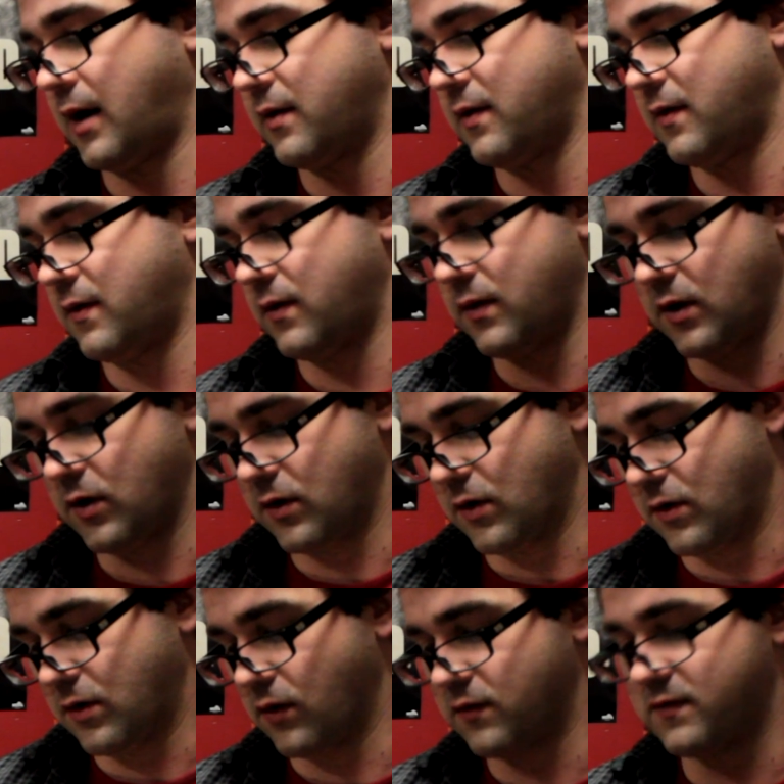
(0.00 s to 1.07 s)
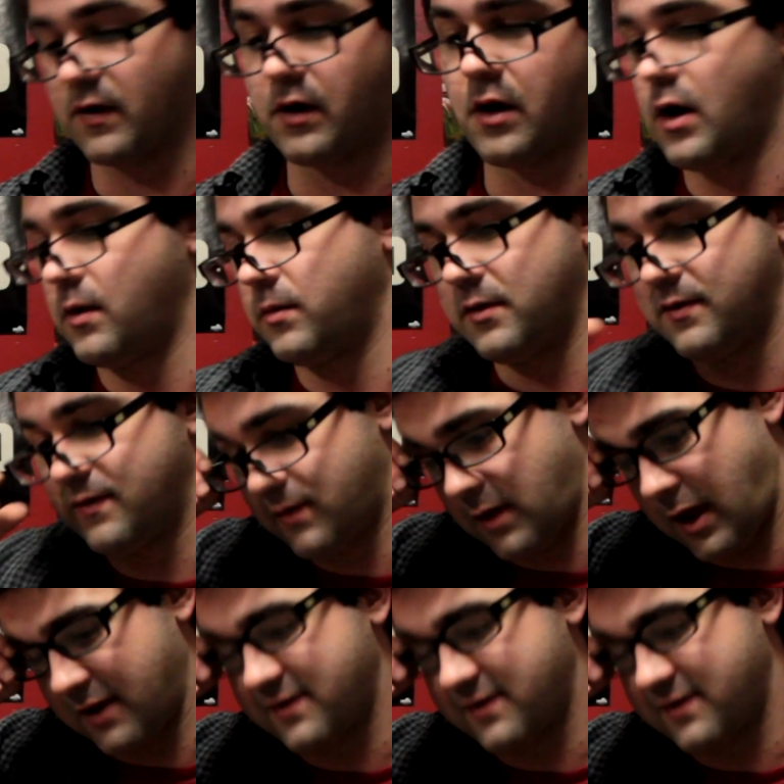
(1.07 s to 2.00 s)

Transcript: of the Ghosts and Goblins